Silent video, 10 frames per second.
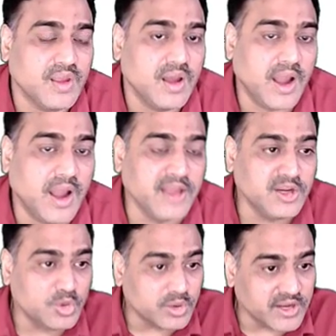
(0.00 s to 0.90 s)
I need
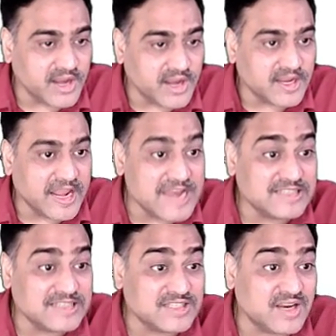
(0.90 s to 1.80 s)
to create an
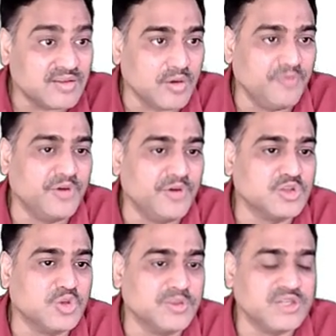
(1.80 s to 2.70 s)
instance of
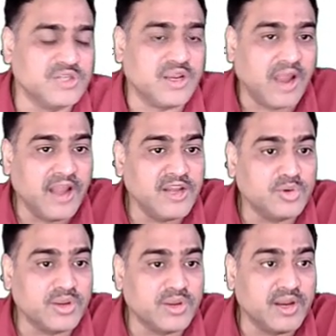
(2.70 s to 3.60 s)
virtual machine. I need to
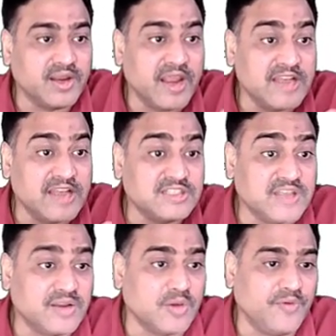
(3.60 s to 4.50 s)
create an
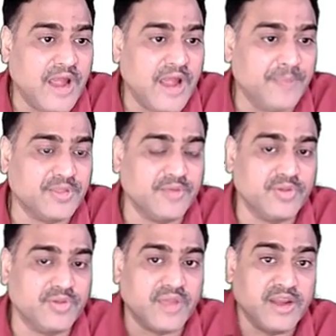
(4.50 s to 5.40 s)
instance of app
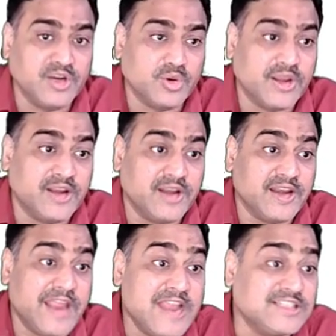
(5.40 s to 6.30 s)
service. I need to create an
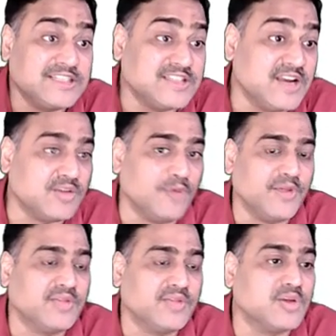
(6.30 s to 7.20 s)
instance of
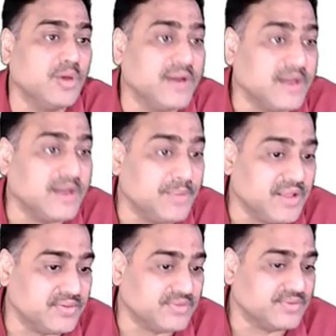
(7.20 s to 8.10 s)
SQL
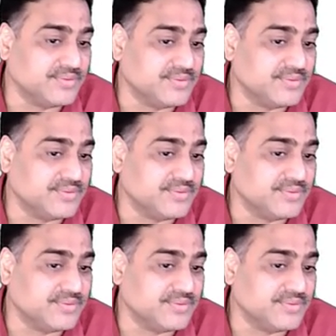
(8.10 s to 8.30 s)
database.